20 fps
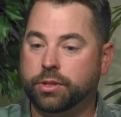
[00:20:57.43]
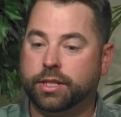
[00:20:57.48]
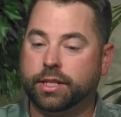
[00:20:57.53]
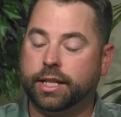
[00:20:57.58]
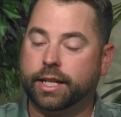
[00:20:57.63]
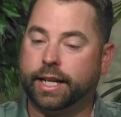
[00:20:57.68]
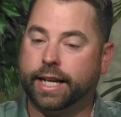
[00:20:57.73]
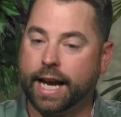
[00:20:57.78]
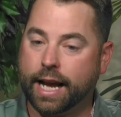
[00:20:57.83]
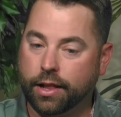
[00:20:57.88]
And
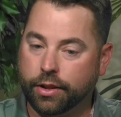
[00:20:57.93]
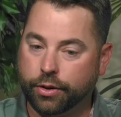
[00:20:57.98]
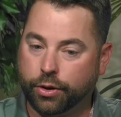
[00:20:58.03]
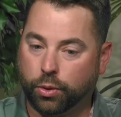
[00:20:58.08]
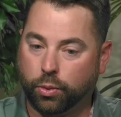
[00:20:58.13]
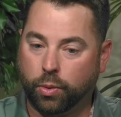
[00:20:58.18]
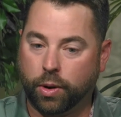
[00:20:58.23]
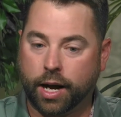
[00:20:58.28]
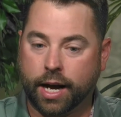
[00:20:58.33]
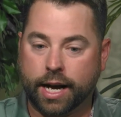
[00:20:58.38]
then
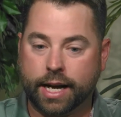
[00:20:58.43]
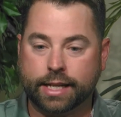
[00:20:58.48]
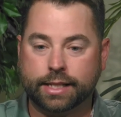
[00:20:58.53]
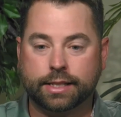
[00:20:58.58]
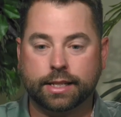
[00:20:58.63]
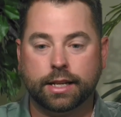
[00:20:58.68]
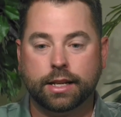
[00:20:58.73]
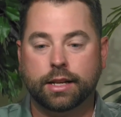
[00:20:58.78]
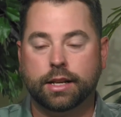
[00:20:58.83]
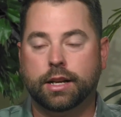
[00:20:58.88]
calendar-wise,
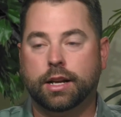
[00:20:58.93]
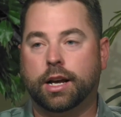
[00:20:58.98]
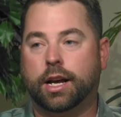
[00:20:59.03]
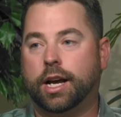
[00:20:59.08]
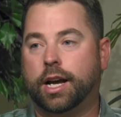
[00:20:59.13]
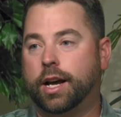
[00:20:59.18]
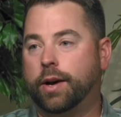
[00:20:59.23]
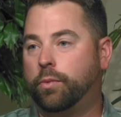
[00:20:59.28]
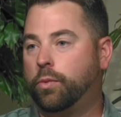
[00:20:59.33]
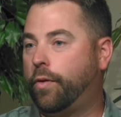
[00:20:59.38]

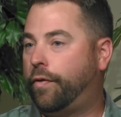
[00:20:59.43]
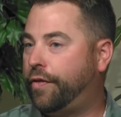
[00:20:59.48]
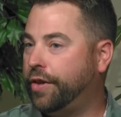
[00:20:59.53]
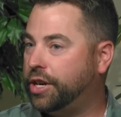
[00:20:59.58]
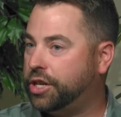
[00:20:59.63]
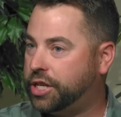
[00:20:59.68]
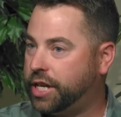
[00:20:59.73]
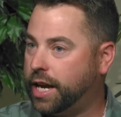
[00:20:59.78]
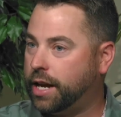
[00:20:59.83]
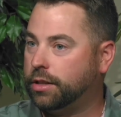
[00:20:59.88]
we'll
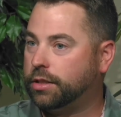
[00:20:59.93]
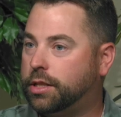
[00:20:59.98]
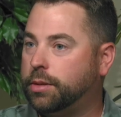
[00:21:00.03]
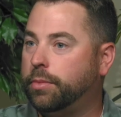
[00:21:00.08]
finish out